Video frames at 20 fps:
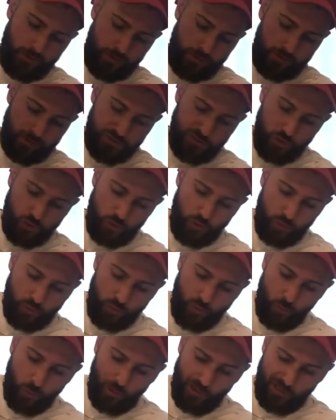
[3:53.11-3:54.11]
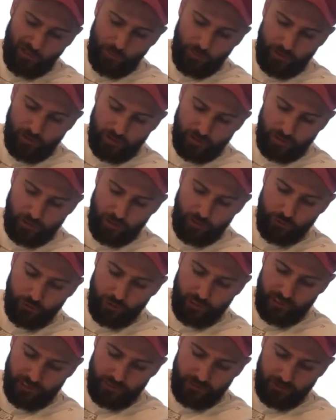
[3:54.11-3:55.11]
So while we're
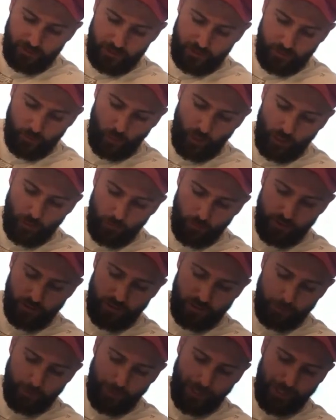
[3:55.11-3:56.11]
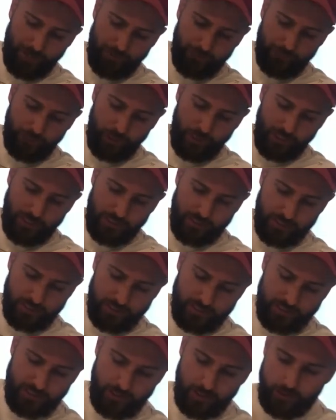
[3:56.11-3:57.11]
pan frying this
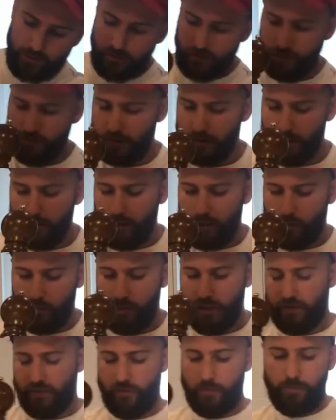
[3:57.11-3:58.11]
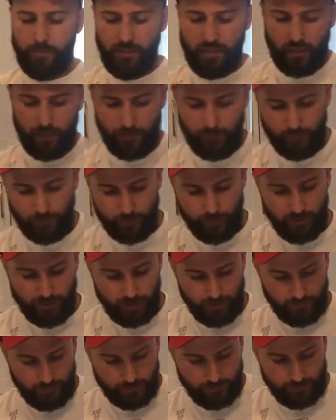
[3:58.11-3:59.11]
steak, we have to be careful
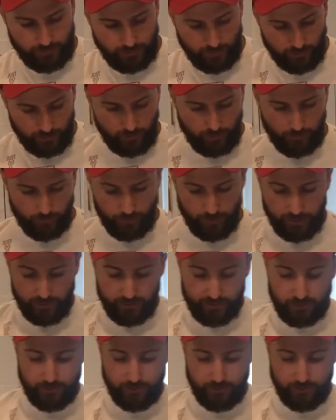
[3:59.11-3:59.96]
because it is a